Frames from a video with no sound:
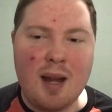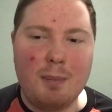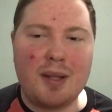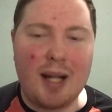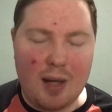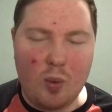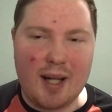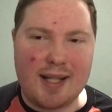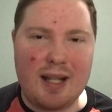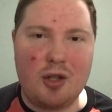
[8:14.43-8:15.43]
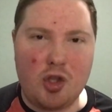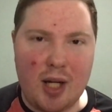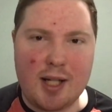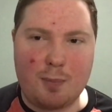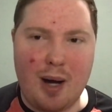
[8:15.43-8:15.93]
but then I'd want to say that
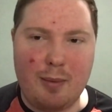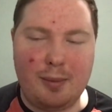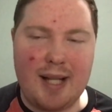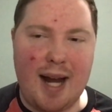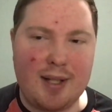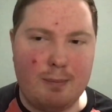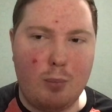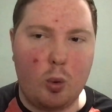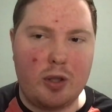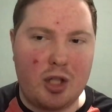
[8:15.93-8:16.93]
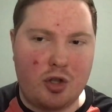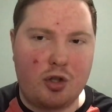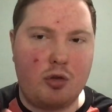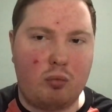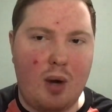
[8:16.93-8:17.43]
Jinx probably has a more
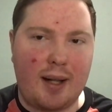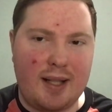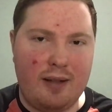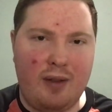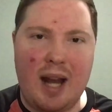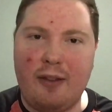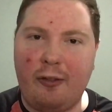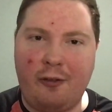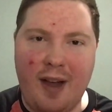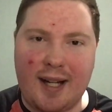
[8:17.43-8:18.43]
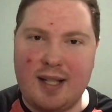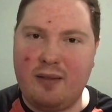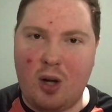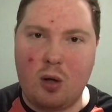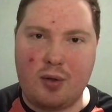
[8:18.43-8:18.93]
destructive and effective
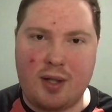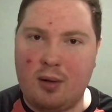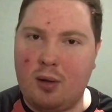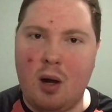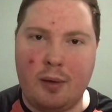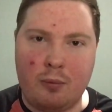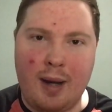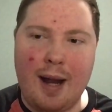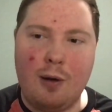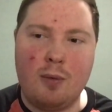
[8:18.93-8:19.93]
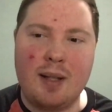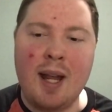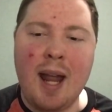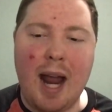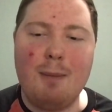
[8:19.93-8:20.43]
arsenal all around
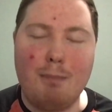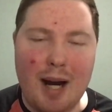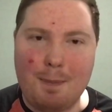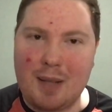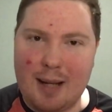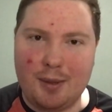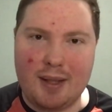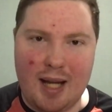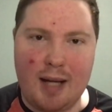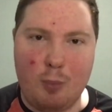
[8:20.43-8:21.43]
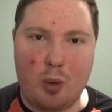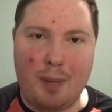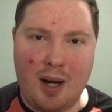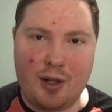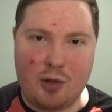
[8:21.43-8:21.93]
and might be able to take more
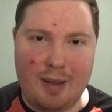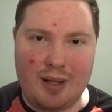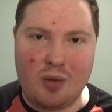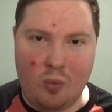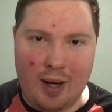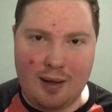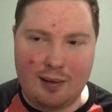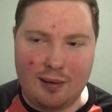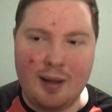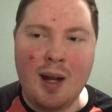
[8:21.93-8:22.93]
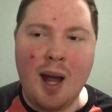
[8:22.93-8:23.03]
punishment as well.